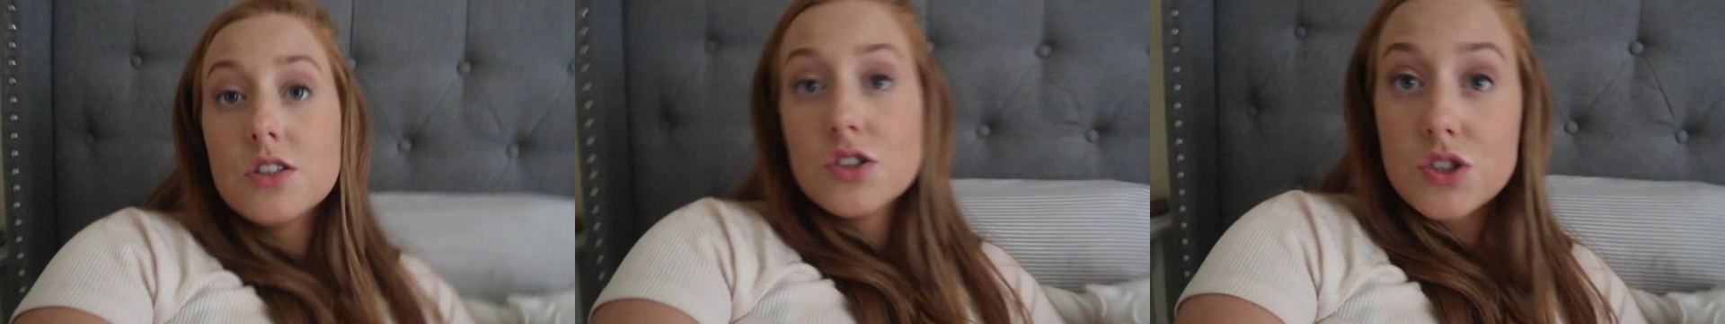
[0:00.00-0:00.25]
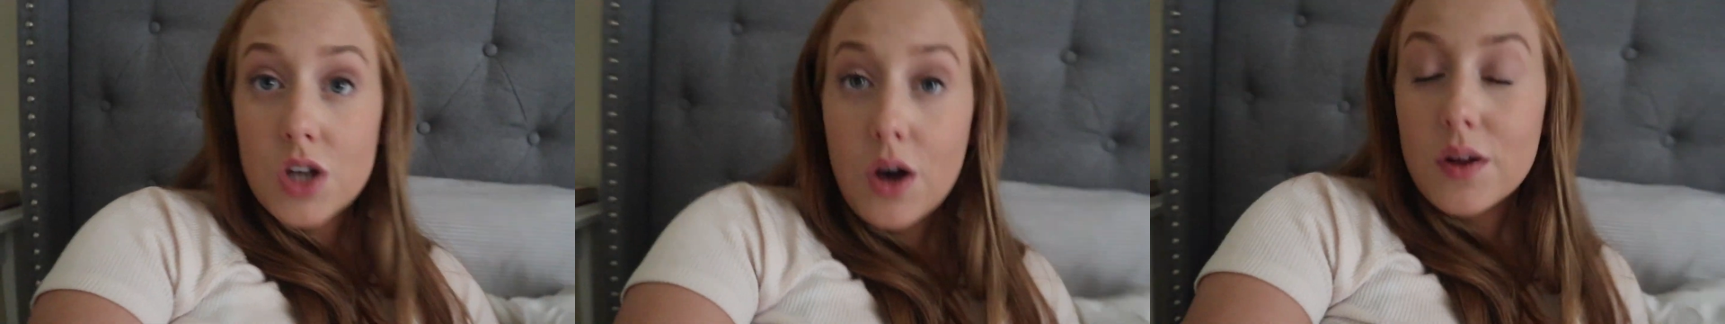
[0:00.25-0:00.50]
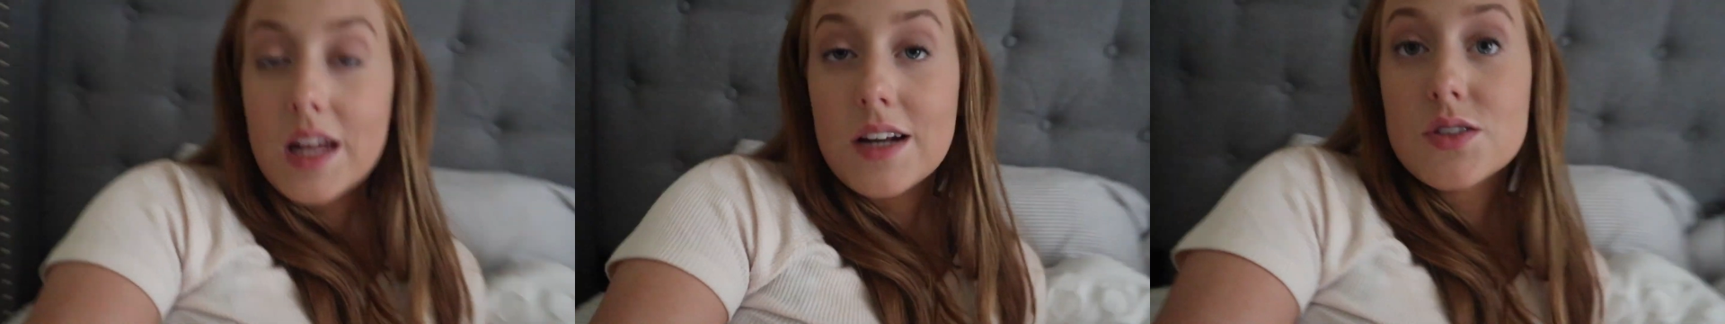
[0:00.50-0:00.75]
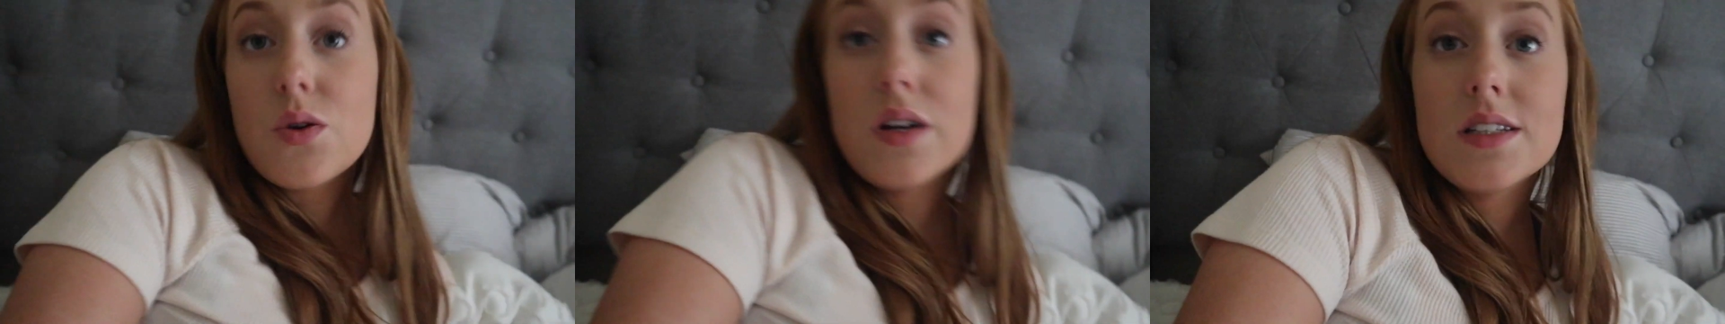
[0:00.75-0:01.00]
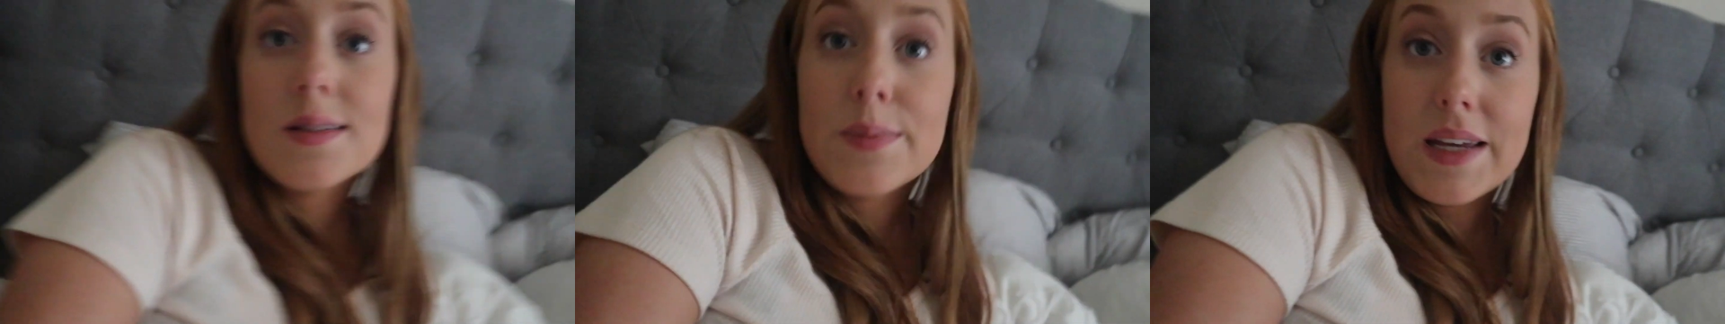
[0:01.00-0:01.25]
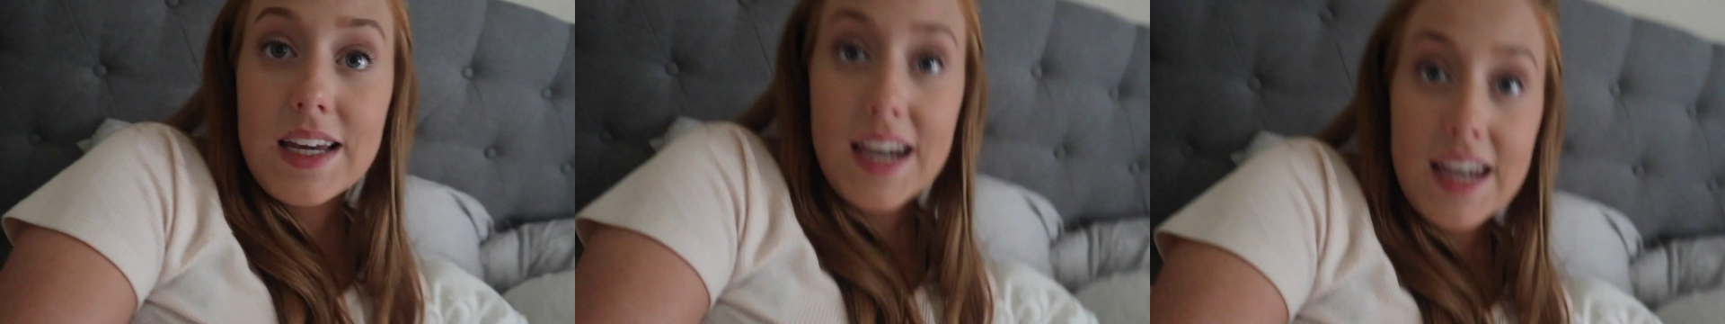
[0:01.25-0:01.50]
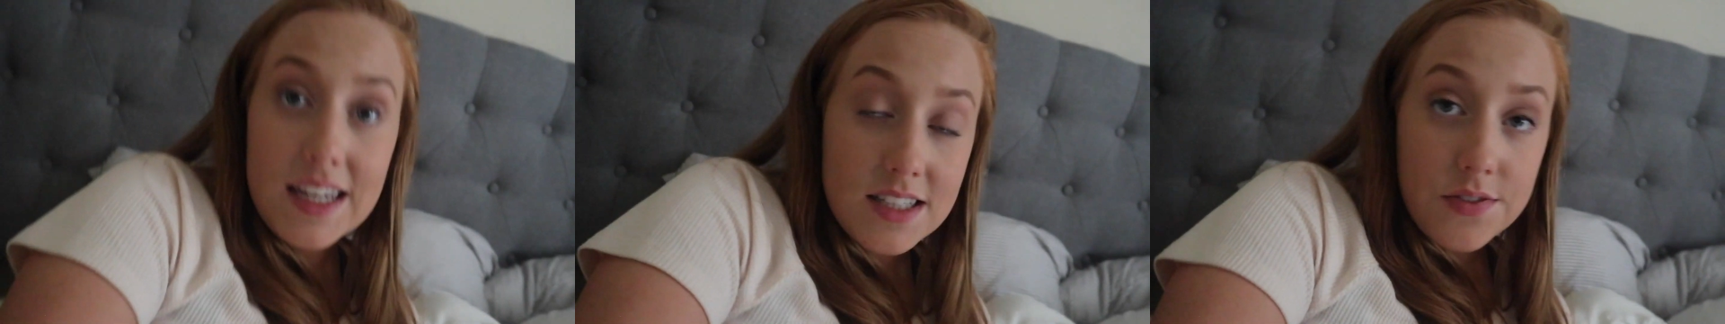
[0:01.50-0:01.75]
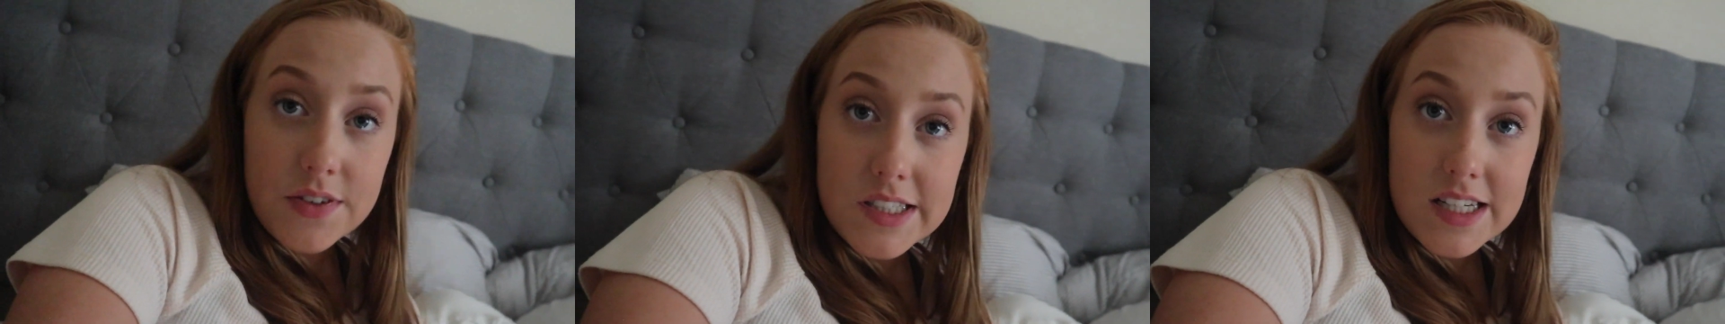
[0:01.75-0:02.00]
So that is going to be
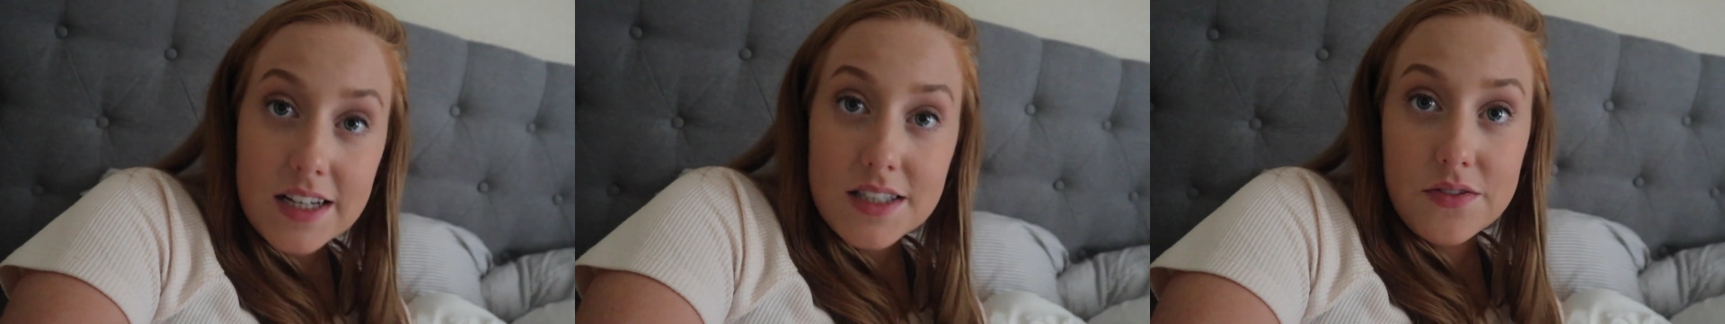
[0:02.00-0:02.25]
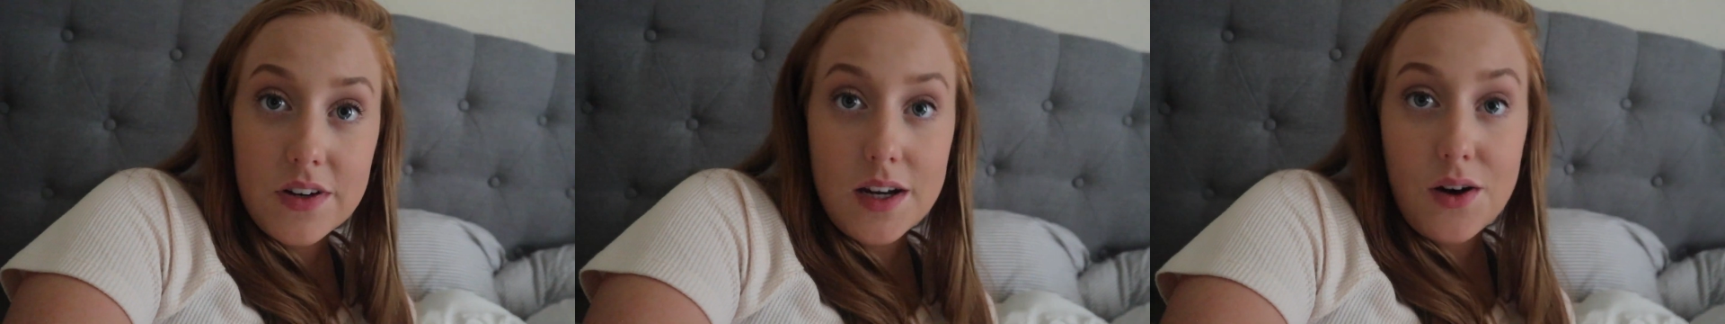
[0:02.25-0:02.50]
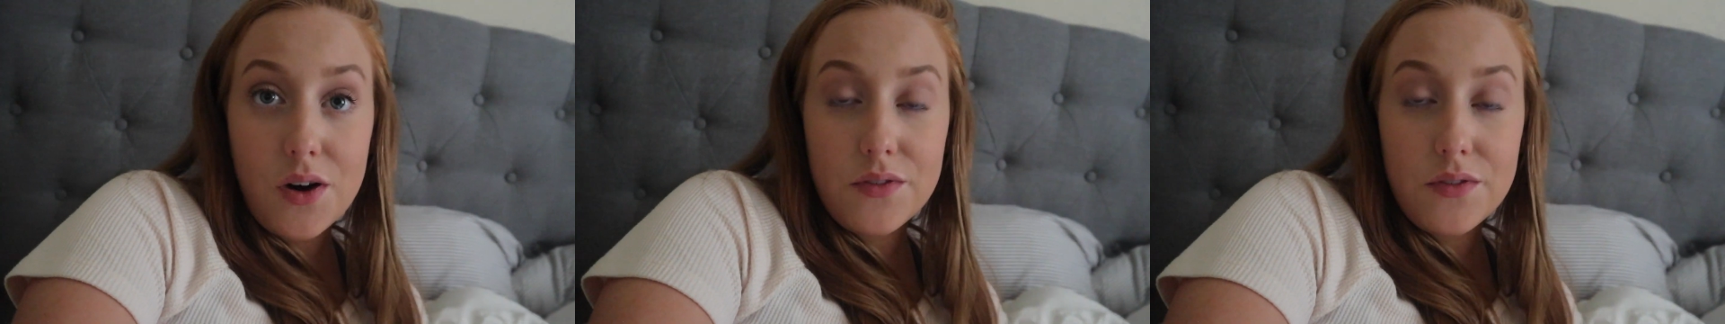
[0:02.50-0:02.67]
it for today's video.